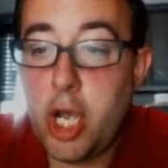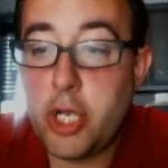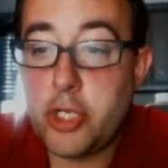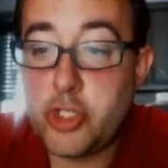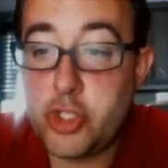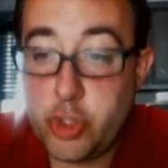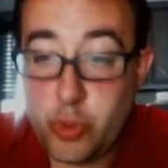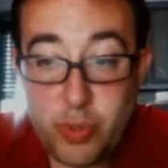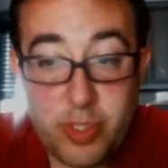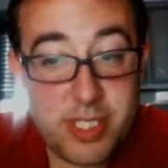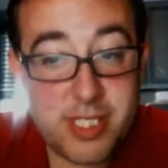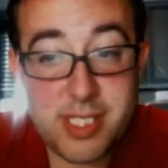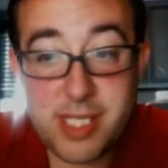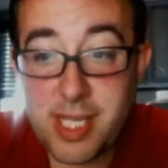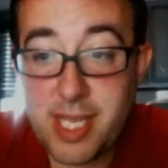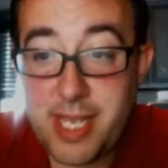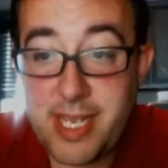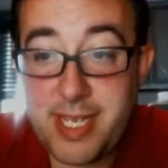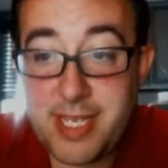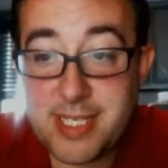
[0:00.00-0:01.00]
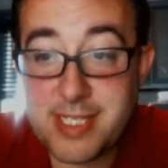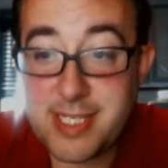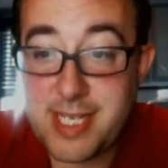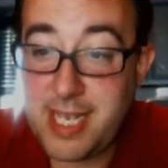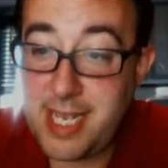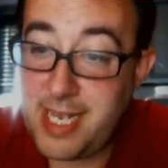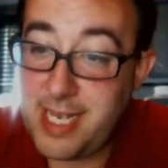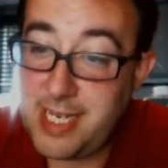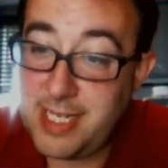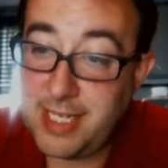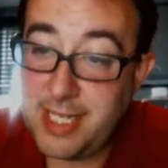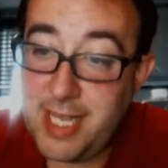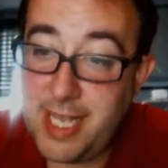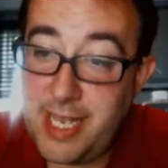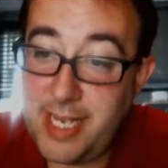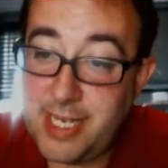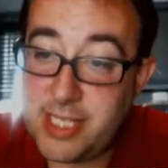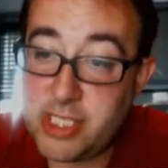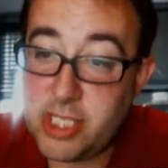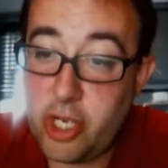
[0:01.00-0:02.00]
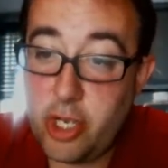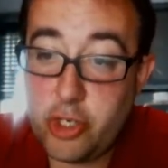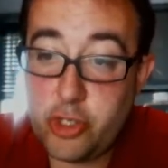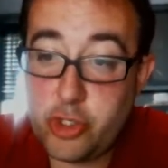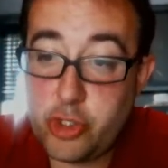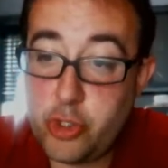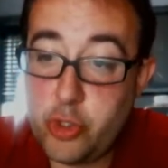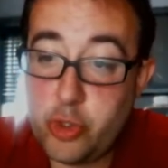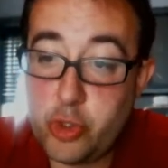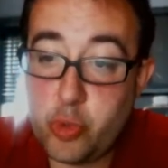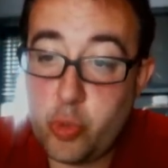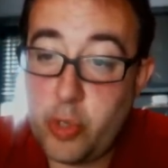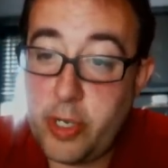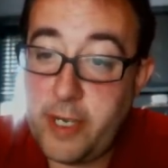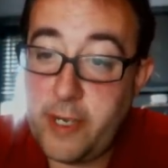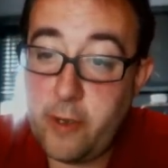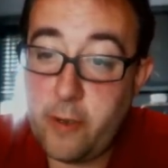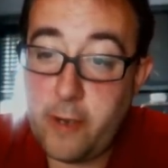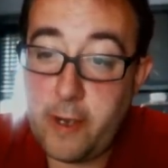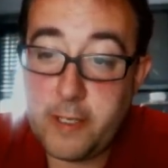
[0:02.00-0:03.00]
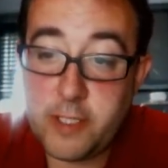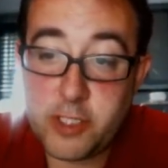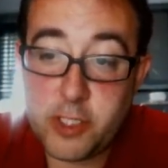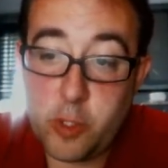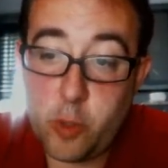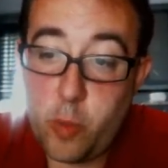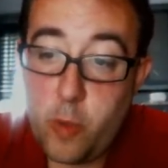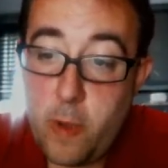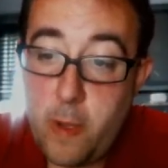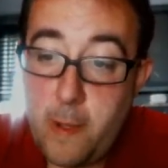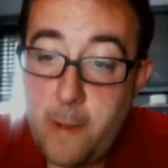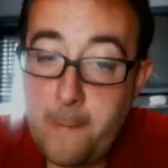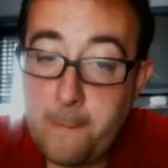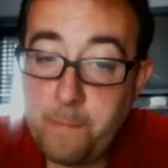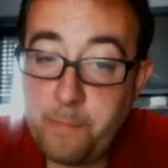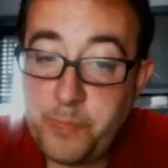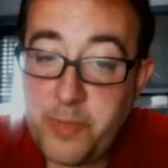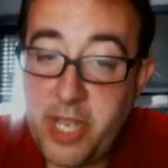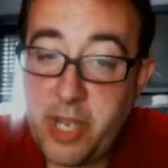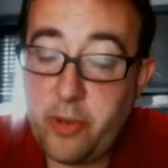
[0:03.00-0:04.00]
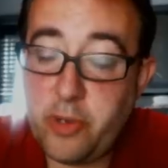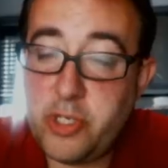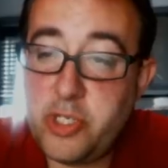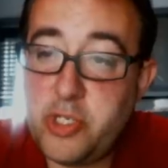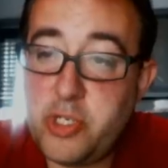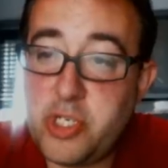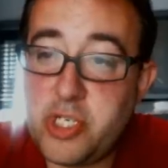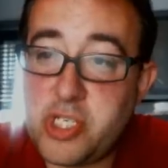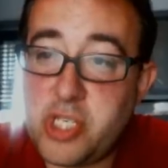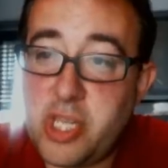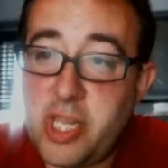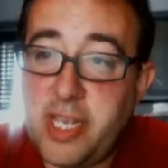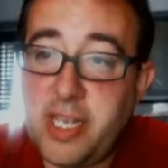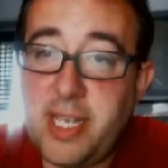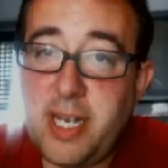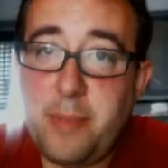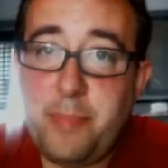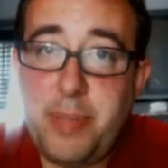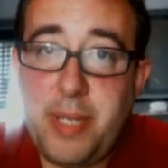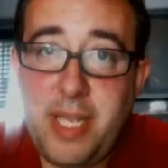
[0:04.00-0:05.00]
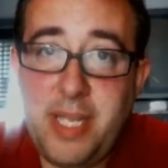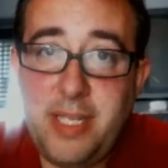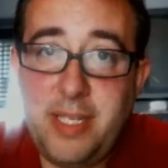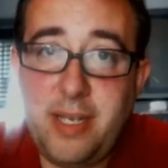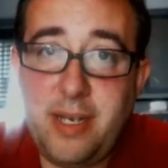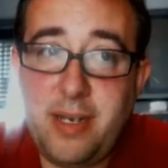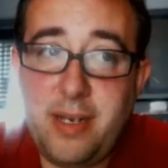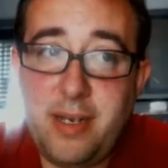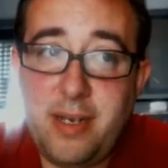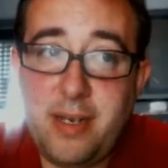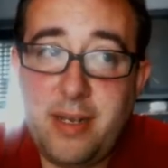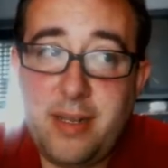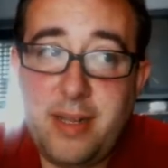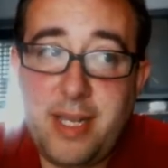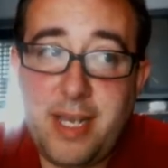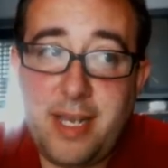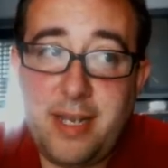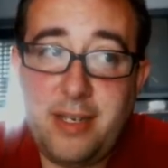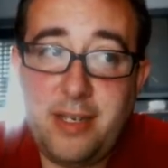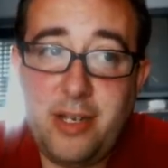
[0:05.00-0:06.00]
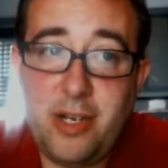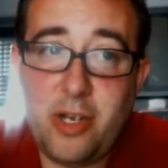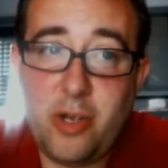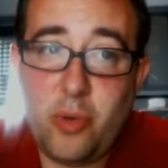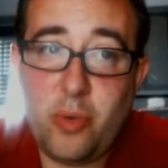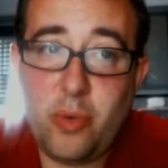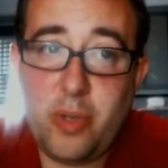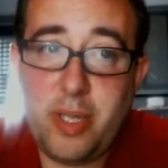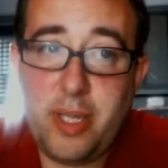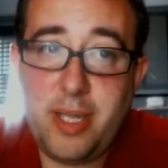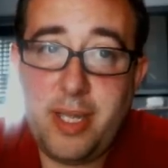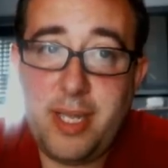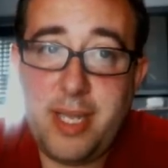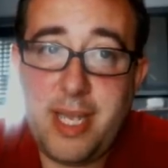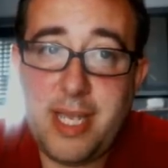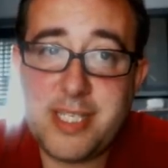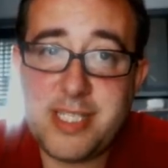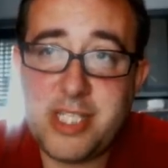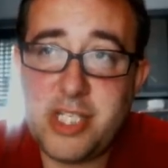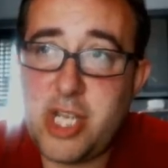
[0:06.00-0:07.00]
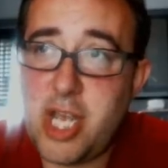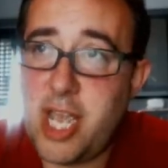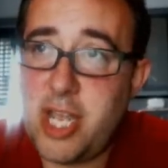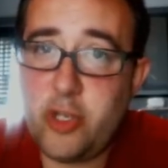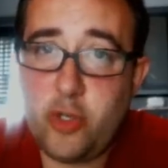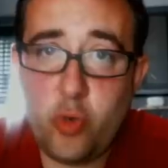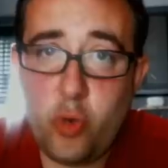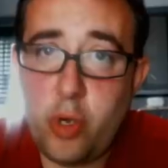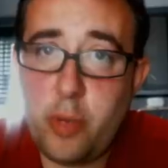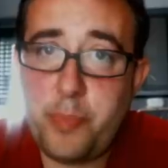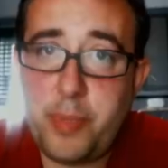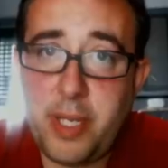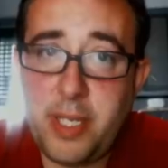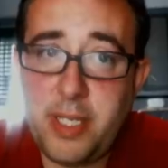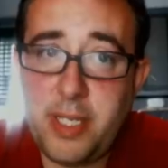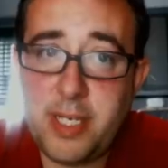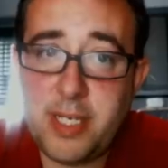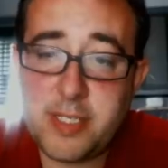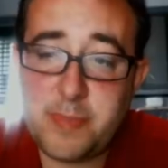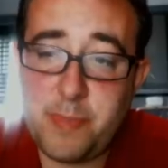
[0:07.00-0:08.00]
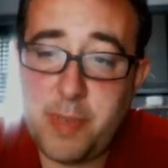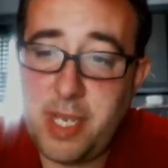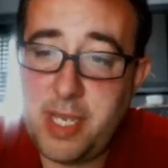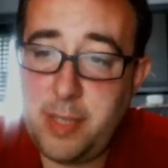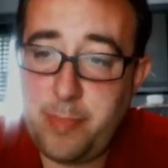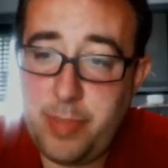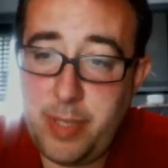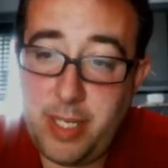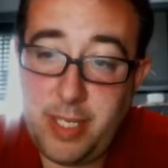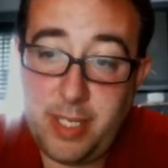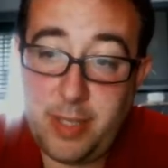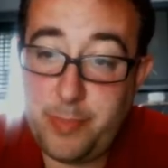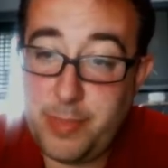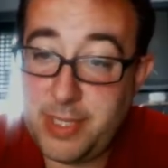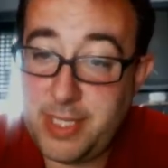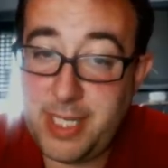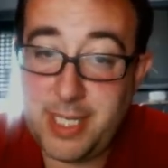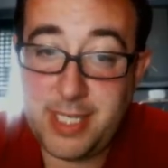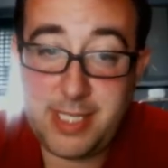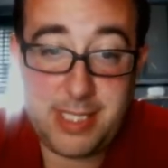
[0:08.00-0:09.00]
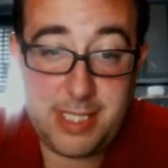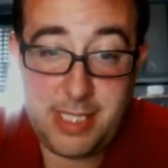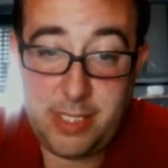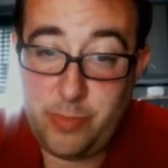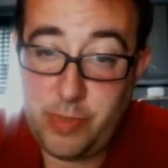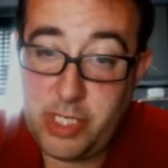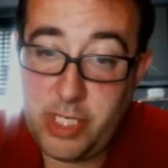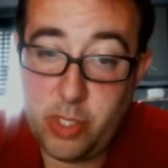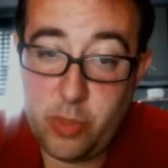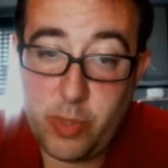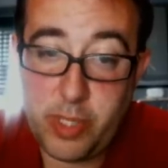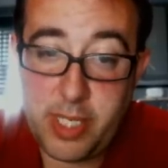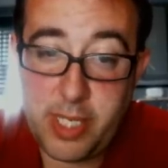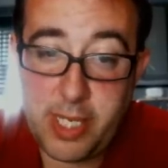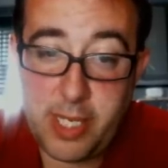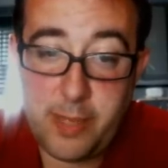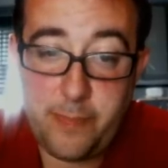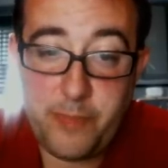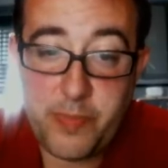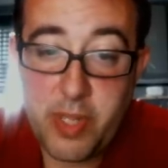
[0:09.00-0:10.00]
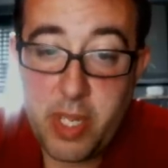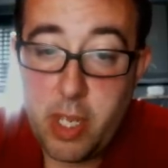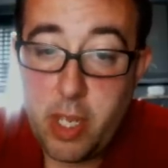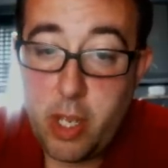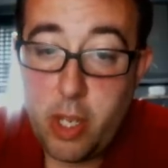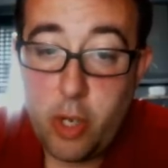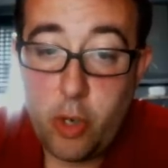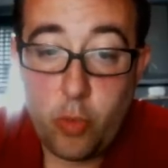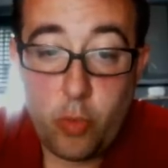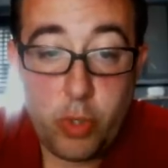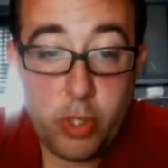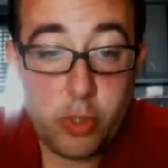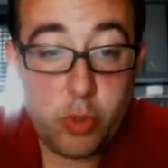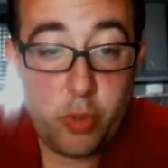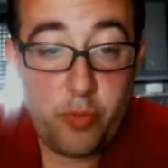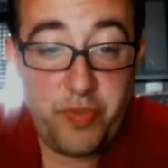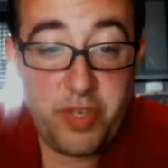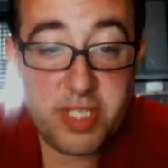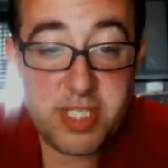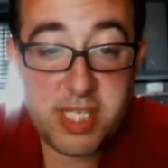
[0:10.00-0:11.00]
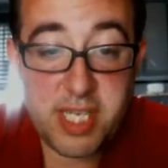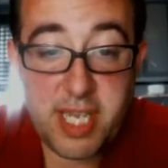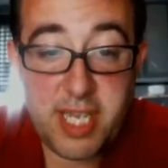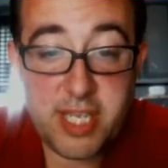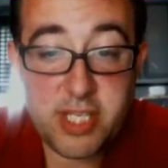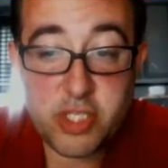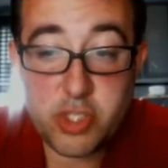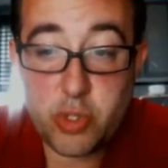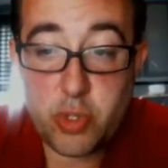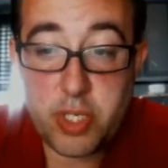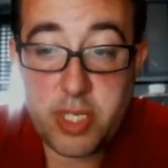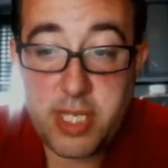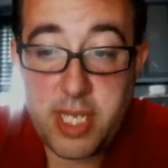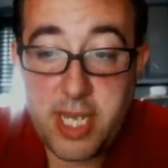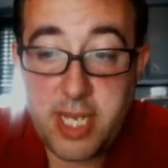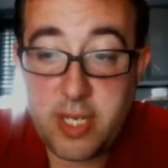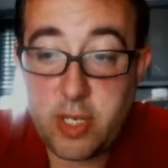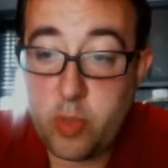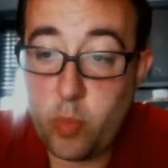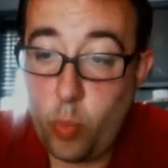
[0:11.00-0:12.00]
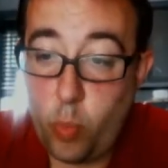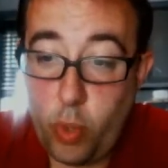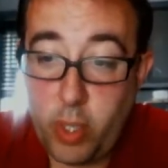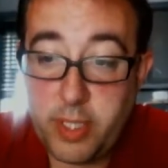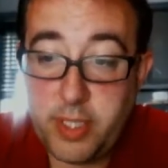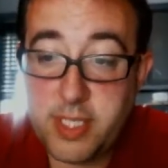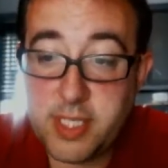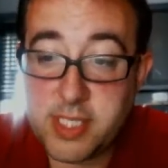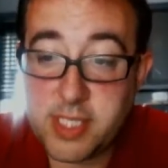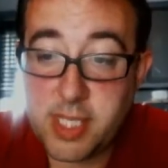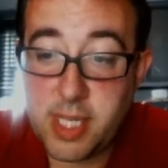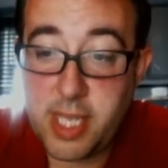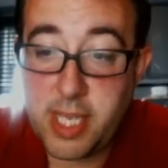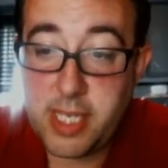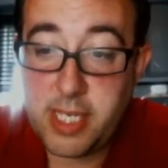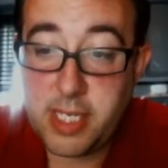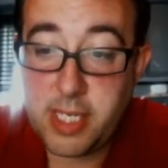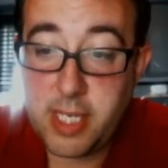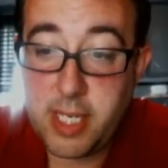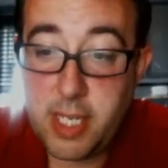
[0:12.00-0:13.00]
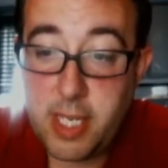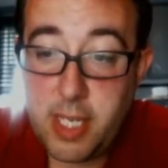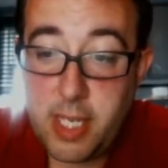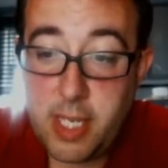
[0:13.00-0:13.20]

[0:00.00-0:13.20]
2 dislikes, 8 likes, 229. So how could you dislike an opinion that, you know, it has not your opinion, it's my opinion. But that's, here we go again. Real Hoovians cast 38, 1 dislike,